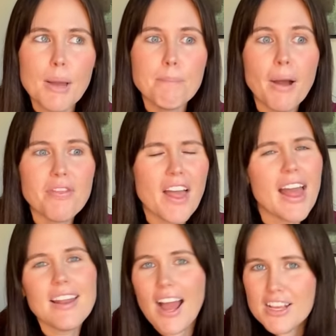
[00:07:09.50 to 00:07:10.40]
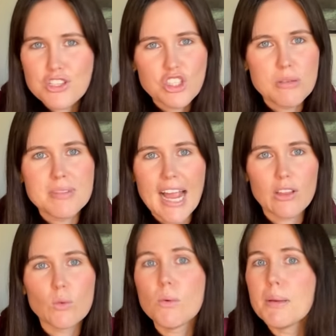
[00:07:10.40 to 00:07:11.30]
but then I assume
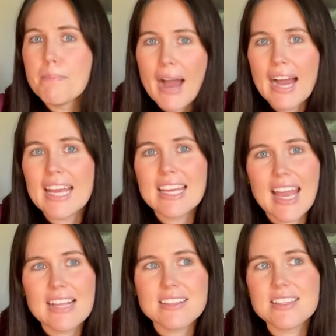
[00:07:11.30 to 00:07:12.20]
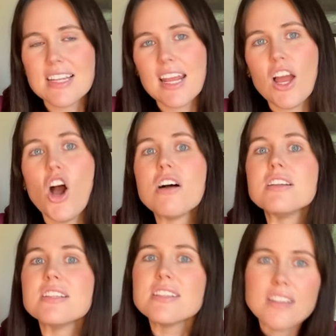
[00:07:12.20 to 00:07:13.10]
Taylor will be back in Kansas City
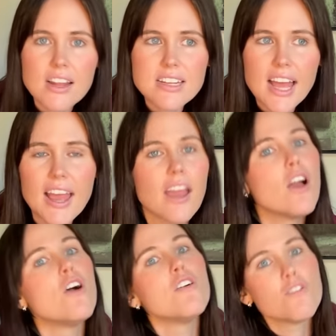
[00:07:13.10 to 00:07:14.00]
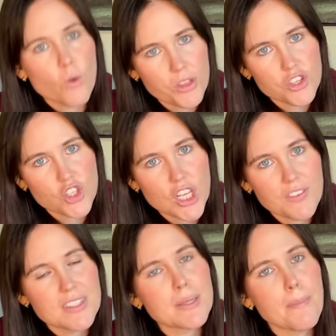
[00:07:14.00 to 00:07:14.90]
on Sunday for the
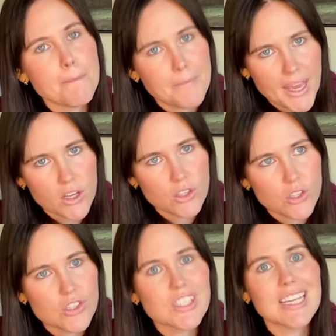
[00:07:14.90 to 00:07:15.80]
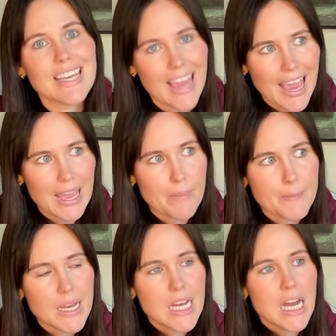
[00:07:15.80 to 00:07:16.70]
Chiefs Bengals
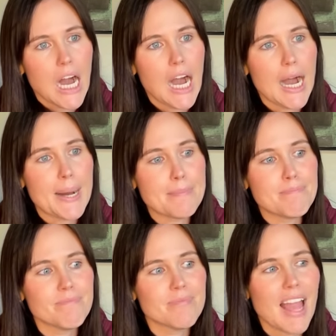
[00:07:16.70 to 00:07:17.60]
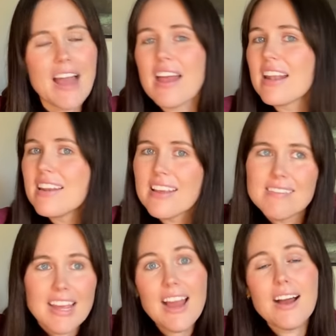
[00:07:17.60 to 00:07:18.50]
game. Um, and
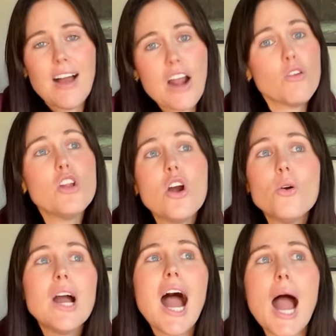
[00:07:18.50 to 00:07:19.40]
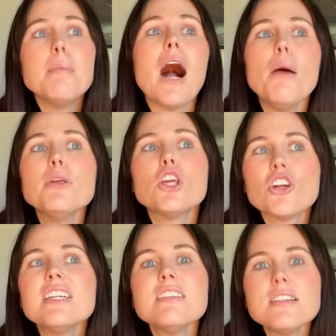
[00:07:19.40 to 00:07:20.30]
yeah, I don't know. i will be
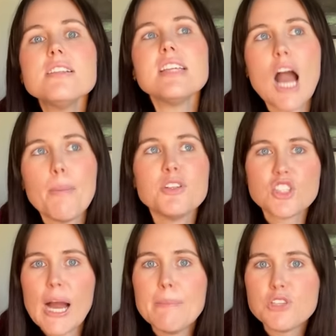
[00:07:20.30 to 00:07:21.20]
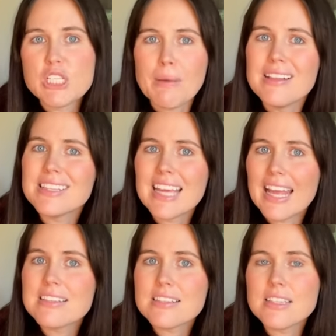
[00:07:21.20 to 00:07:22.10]
curious to see how much time she spends in
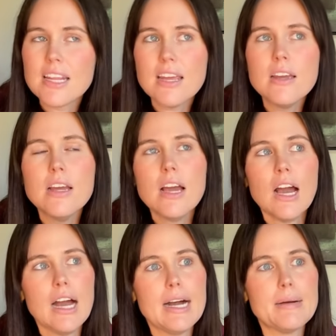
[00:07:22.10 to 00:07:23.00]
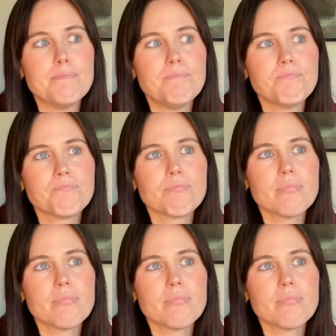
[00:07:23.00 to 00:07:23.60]
Kansas City. Um,